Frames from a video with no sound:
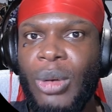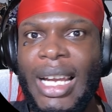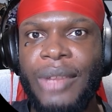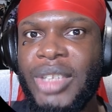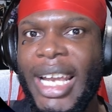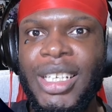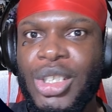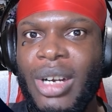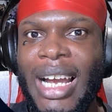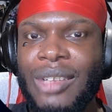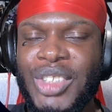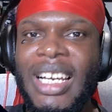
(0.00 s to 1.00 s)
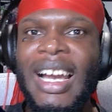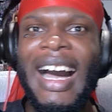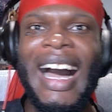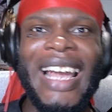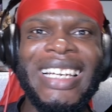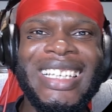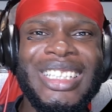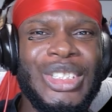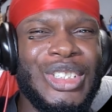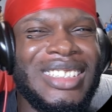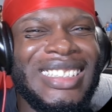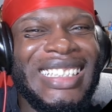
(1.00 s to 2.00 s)
or I have 10 crafts, I
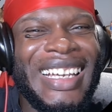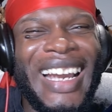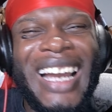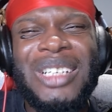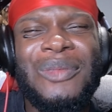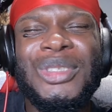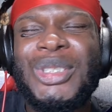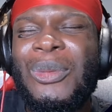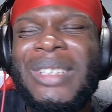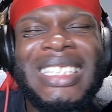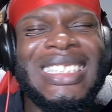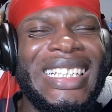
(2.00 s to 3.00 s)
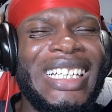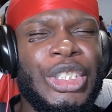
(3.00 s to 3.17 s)
can kind of don't need to